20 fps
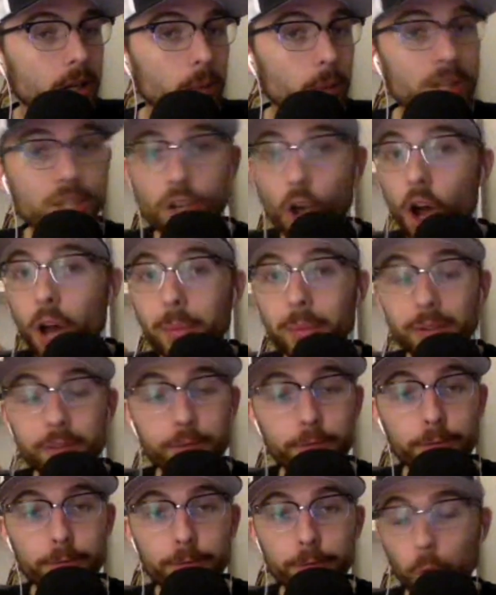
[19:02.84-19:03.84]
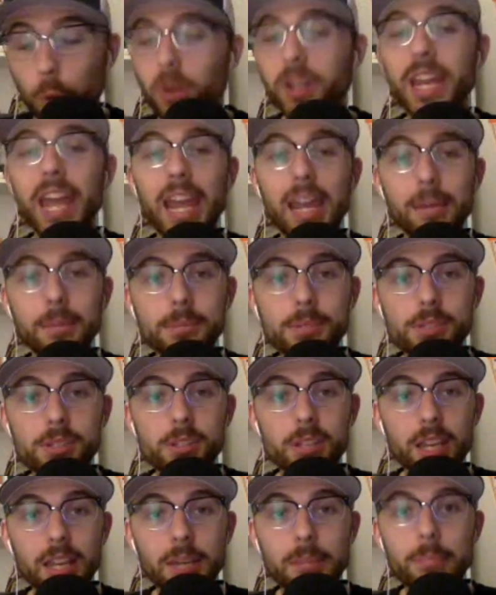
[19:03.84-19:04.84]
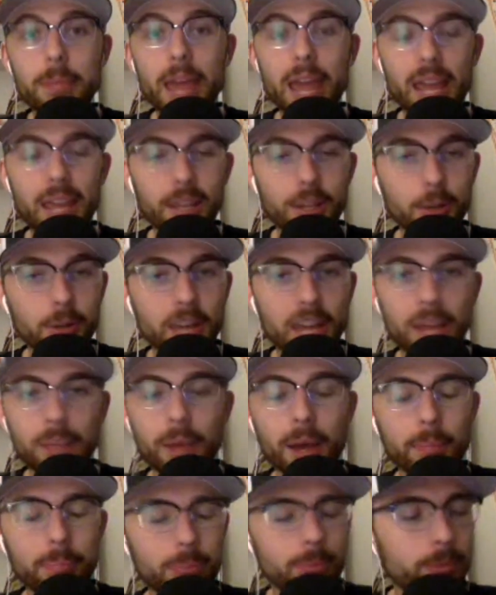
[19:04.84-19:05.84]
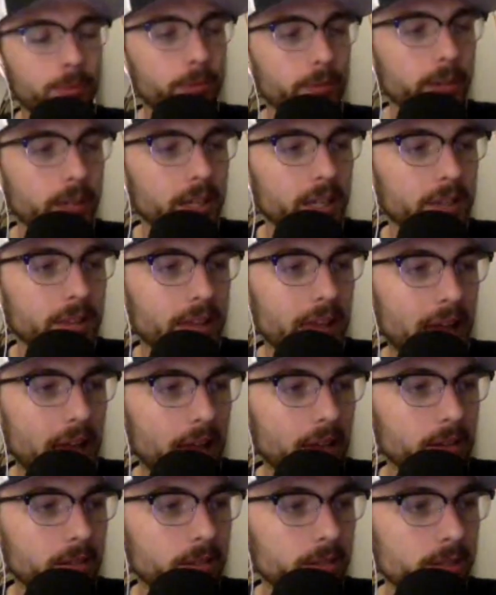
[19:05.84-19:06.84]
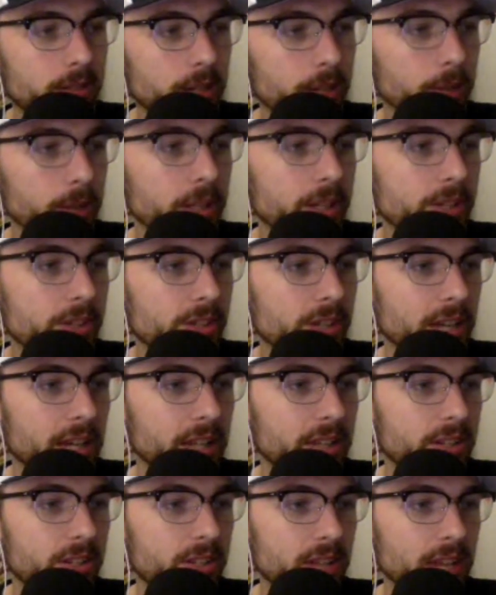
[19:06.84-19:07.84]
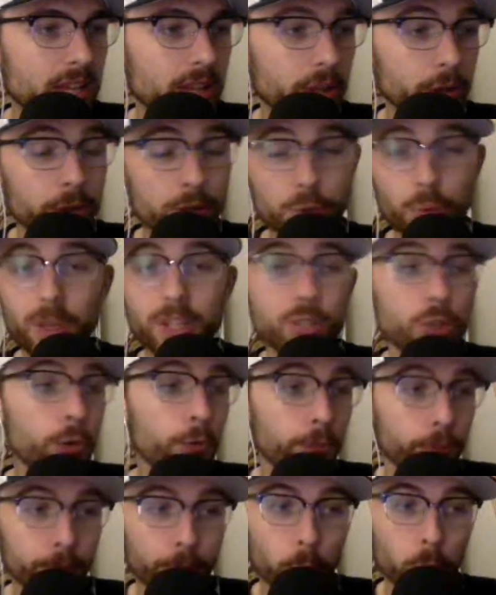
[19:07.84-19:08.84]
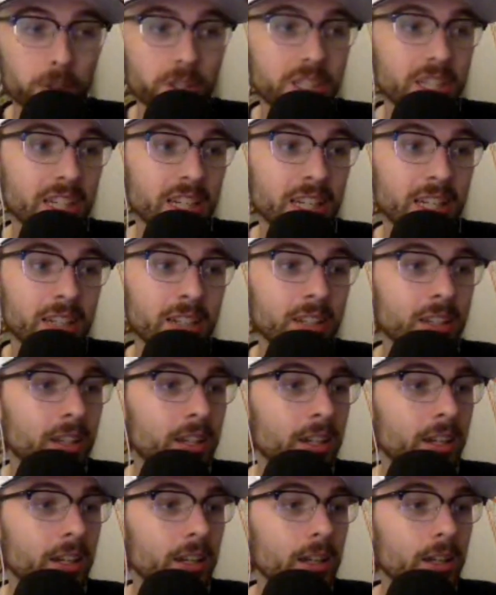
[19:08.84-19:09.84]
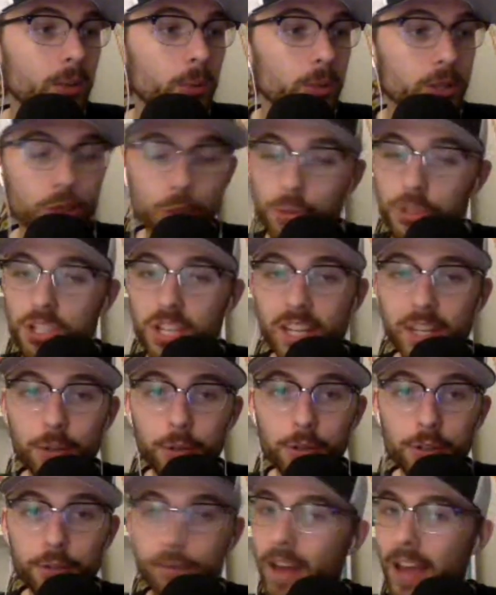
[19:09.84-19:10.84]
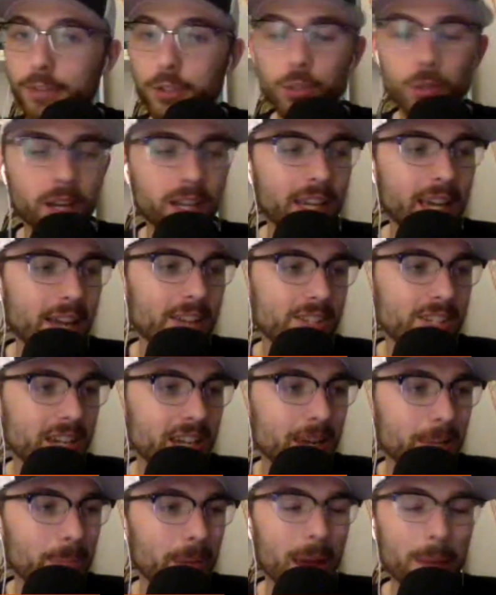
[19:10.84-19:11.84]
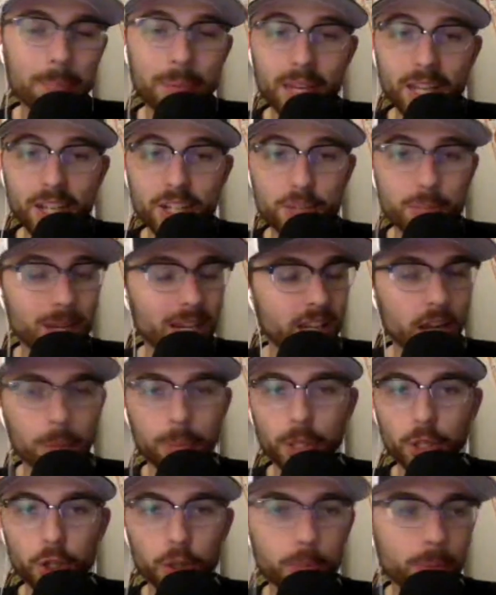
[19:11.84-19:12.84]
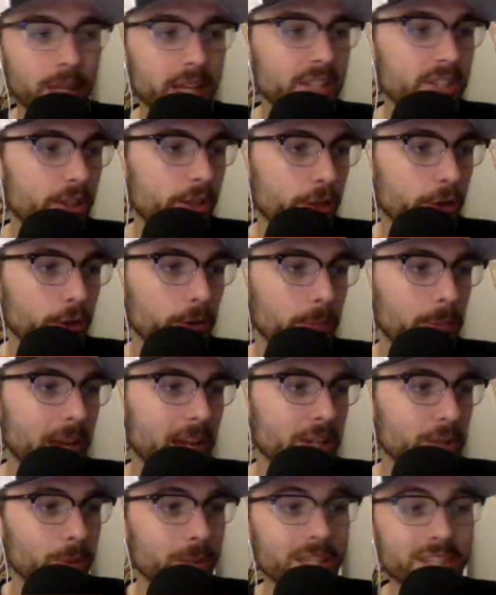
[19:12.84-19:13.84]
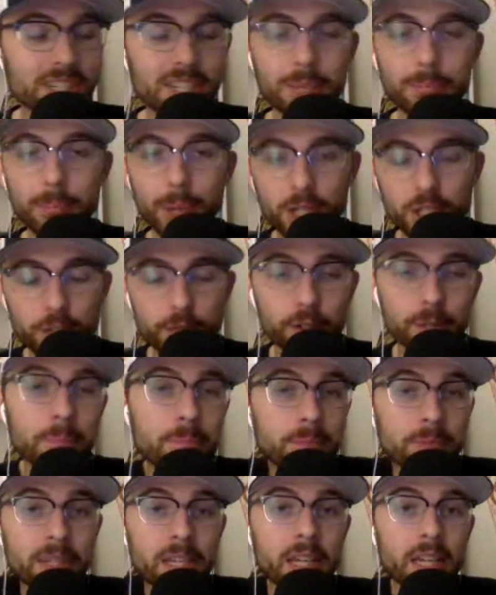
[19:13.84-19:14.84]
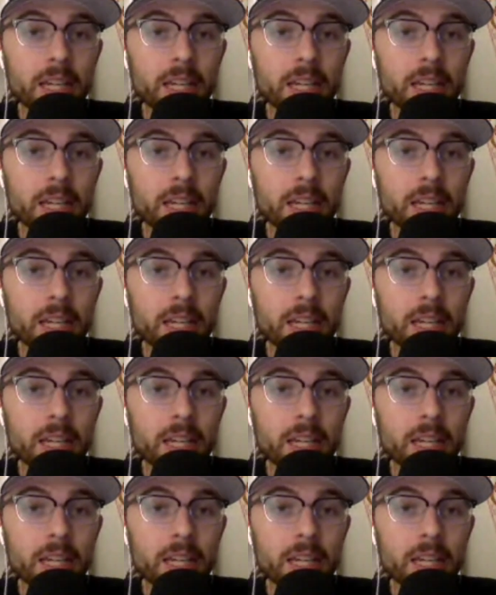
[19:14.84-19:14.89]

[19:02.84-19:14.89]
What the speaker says: We saw him in 4 games in May, you know, came up in that series in St. Louis, went 2-for-14 with 2 singles, 5 strikeouts, and a hit by pitch, made a couple of good plays at third base. We didn't see much of him.